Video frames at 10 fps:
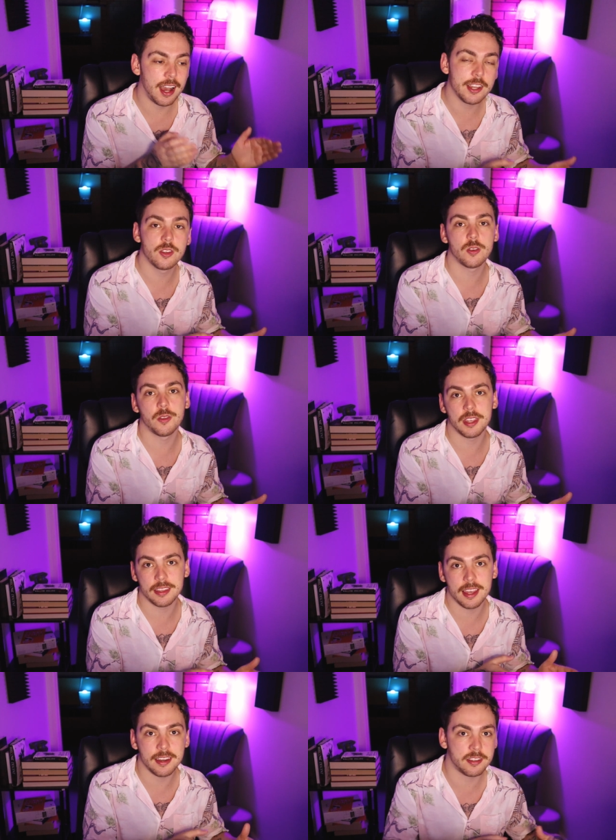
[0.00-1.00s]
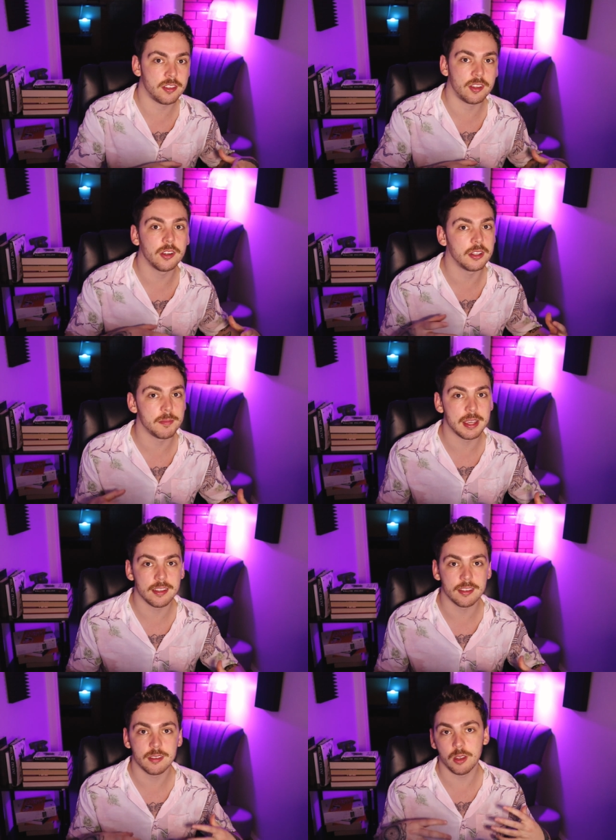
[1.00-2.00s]
I just don't think that necessarily
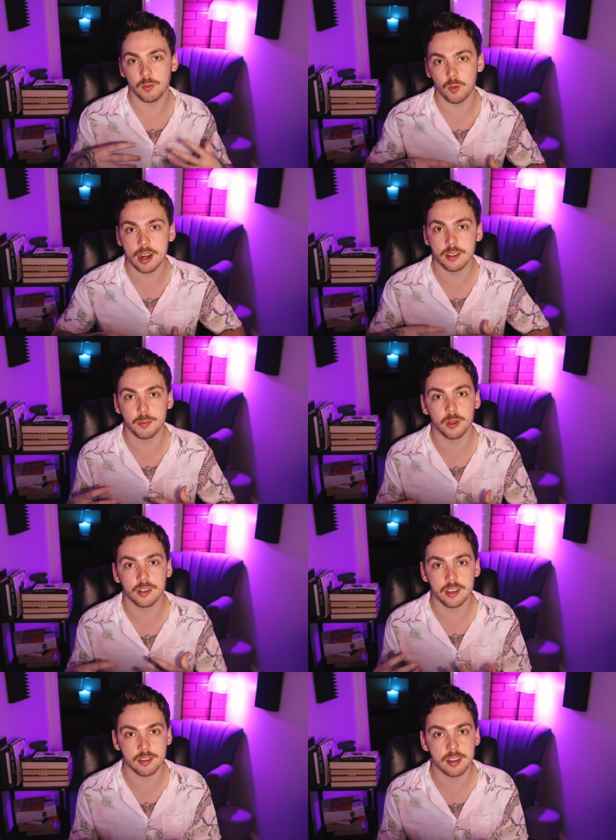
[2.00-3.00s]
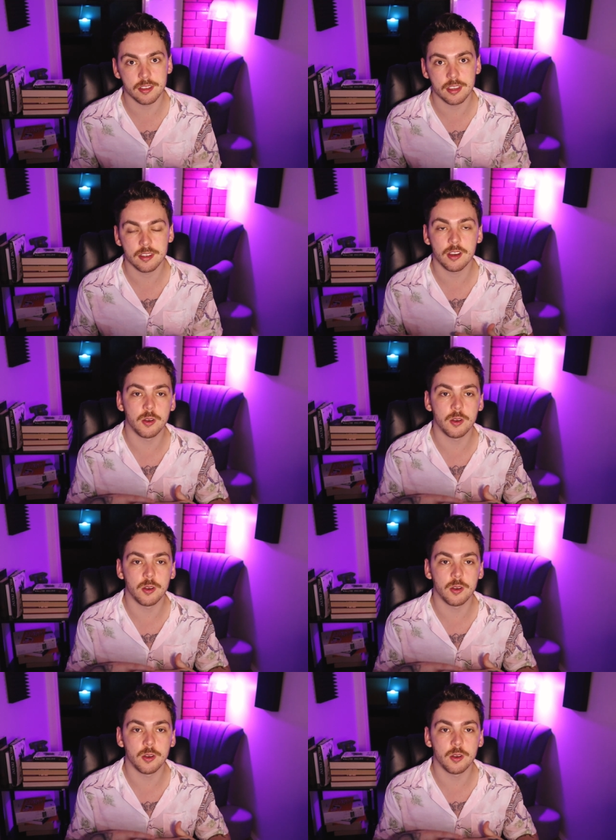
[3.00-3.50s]
means that writer's block doesn't exist,